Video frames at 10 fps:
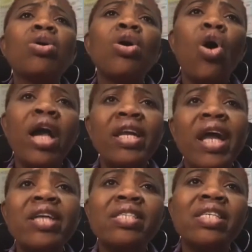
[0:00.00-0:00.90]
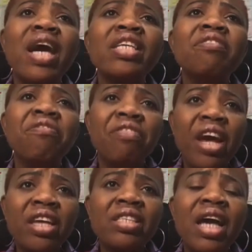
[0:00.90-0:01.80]
organizing an
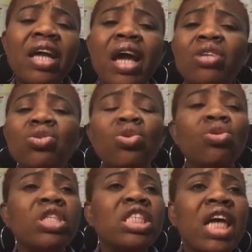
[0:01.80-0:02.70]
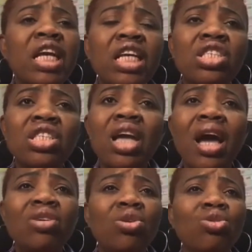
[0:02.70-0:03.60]
event, and I know the challenge.
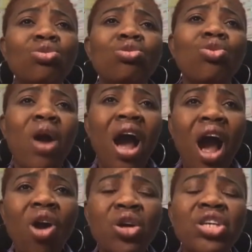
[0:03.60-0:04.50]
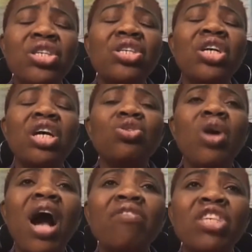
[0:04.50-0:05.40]
I know you are out here, you
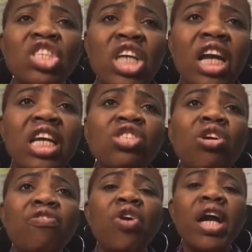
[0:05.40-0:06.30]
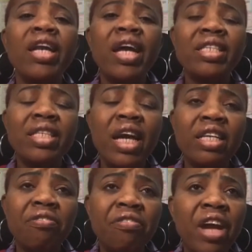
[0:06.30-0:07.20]
have the challenge of organizing
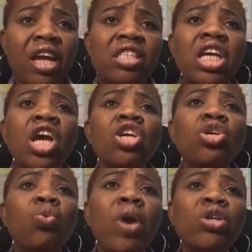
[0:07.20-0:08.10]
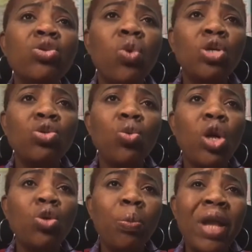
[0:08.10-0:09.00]
an event. When you want
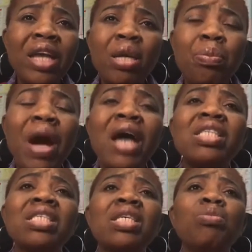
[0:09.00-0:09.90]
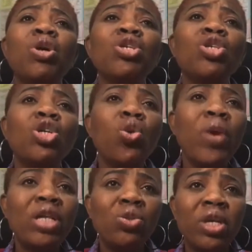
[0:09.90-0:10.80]
to plan a party, but you don't know
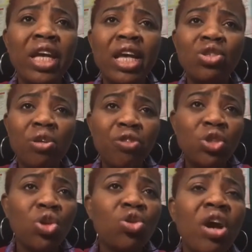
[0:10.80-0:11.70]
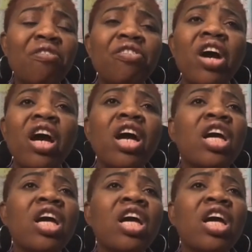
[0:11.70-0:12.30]
where to get your photographer,